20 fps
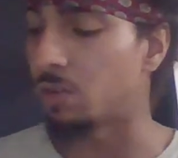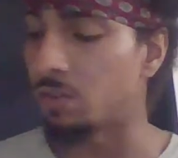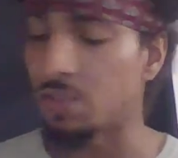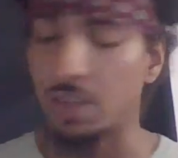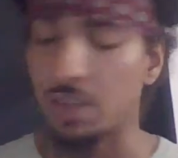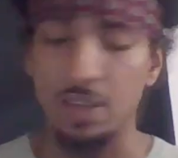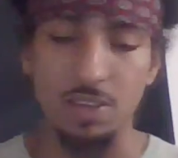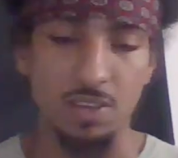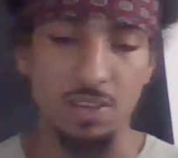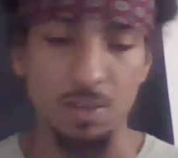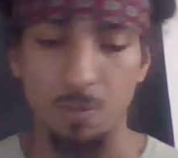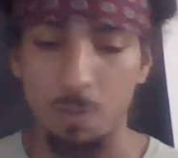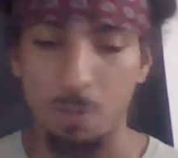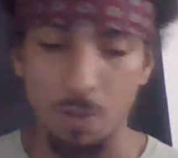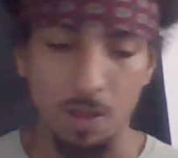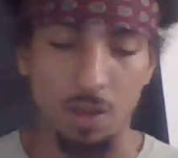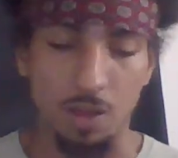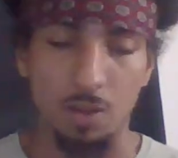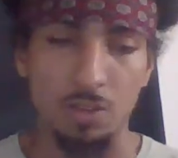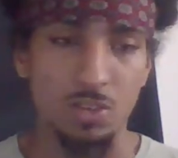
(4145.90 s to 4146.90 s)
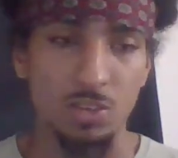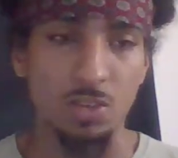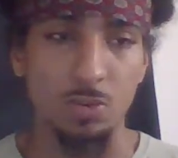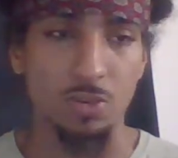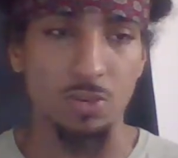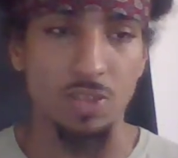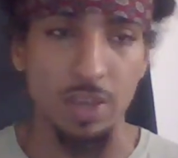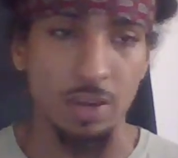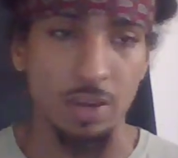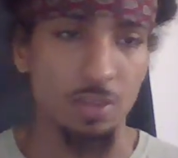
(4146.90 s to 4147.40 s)
things,
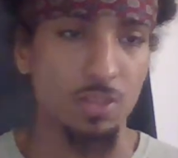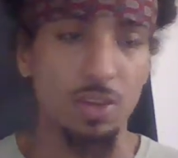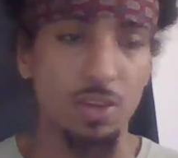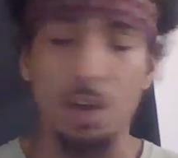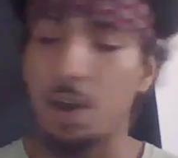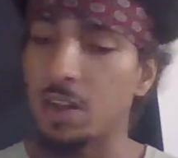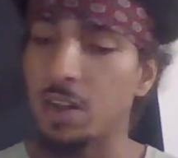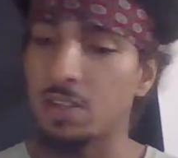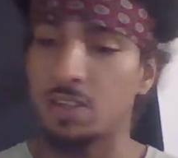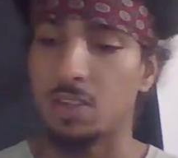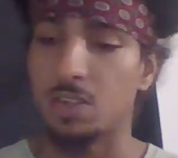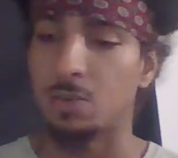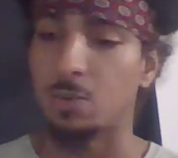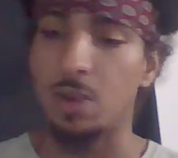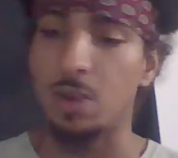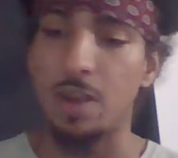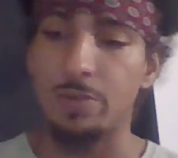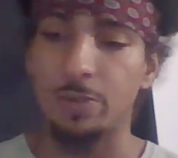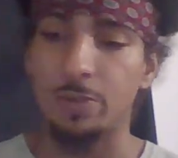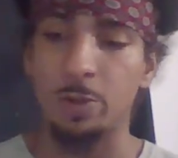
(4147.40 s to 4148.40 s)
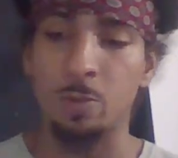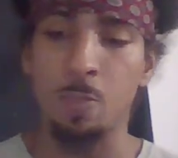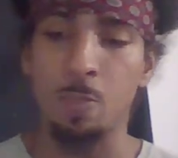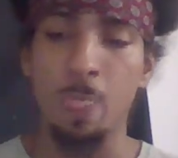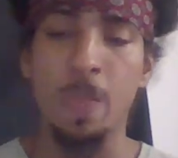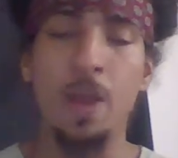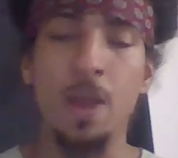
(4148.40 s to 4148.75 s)
suicidal thoughts and whatever,